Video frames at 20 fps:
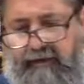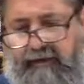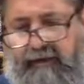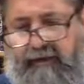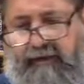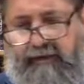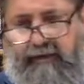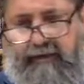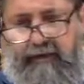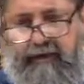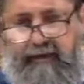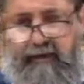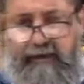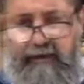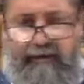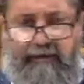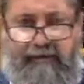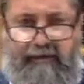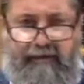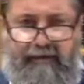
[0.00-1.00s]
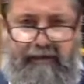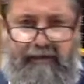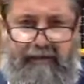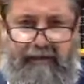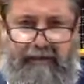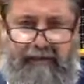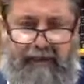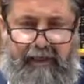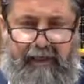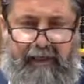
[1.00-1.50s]
It says
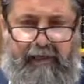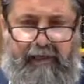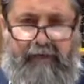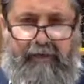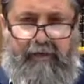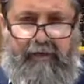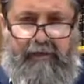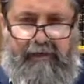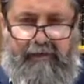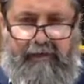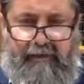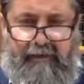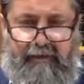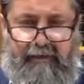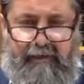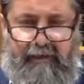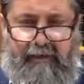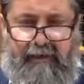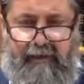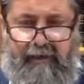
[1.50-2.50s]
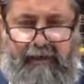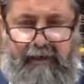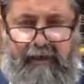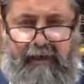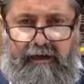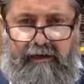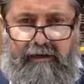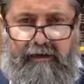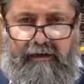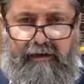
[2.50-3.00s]
you can do it and you can
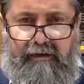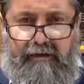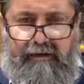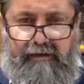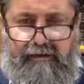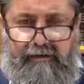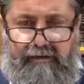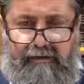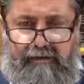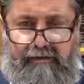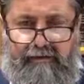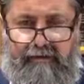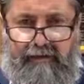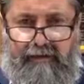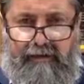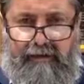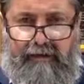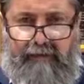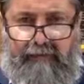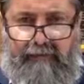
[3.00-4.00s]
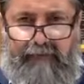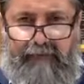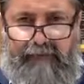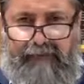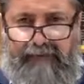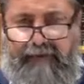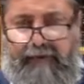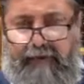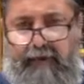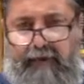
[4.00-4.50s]
conquer this,
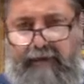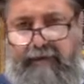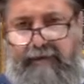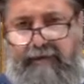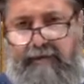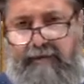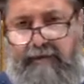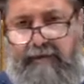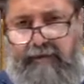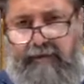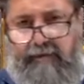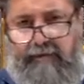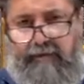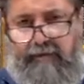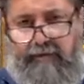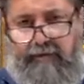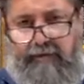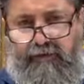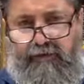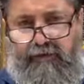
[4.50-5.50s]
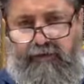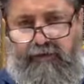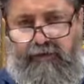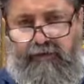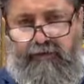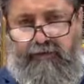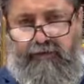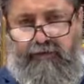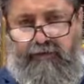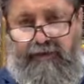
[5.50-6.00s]
but always know if you
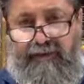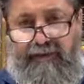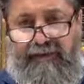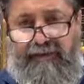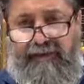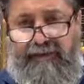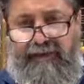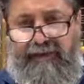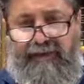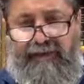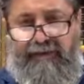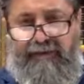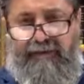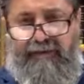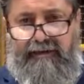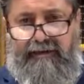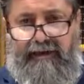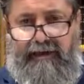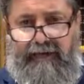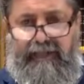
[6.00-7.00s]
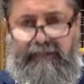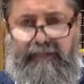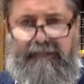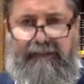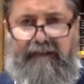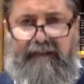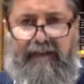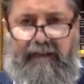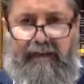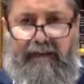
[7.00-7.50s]
don't, on the other hand, chaz
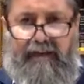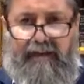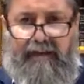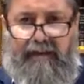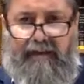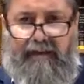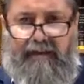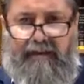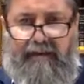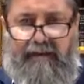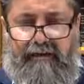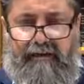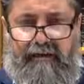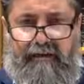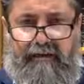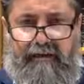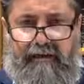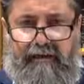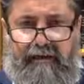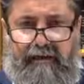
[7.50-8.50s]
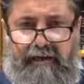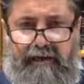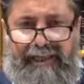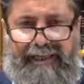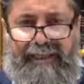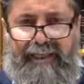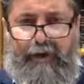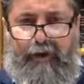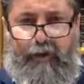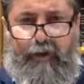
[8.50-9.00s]
v'chalila, at
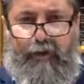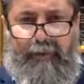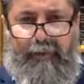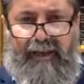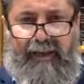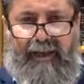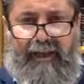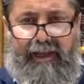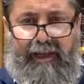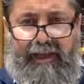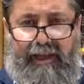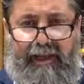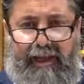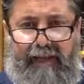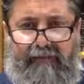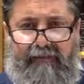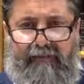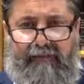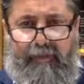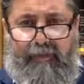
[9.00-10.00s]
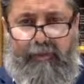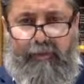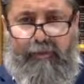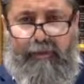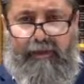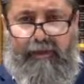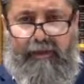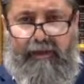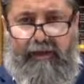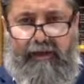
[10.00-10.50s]
the opening and every
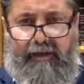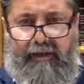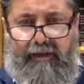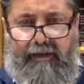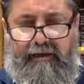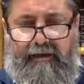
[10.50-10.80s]
opening,